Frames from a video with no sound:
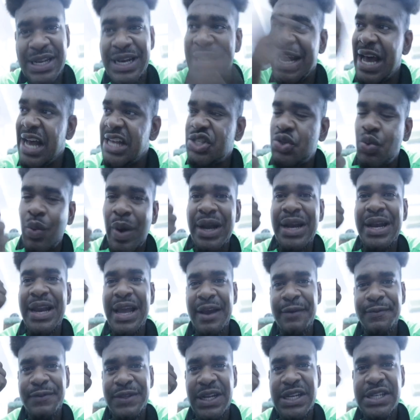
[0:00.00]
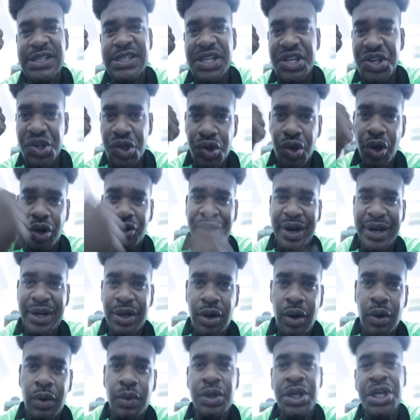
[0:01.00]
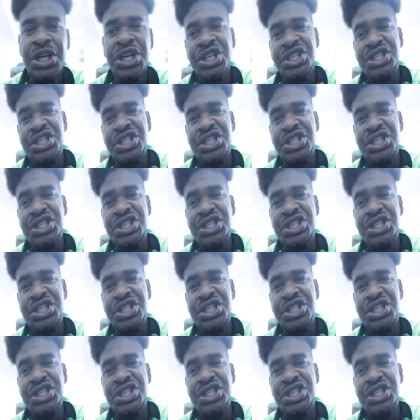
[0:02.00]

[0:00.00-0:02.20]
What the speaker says: The last one left and is in New York right now.